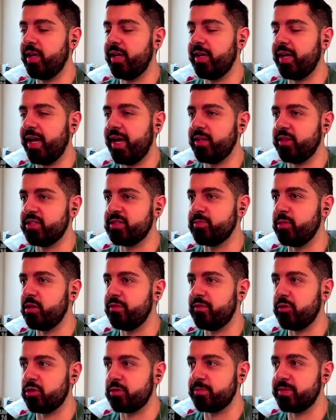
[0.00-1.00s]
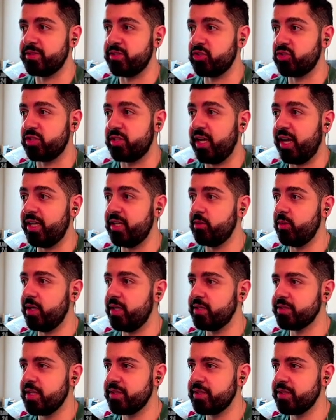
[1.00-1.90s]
at the small forward position. Anyways,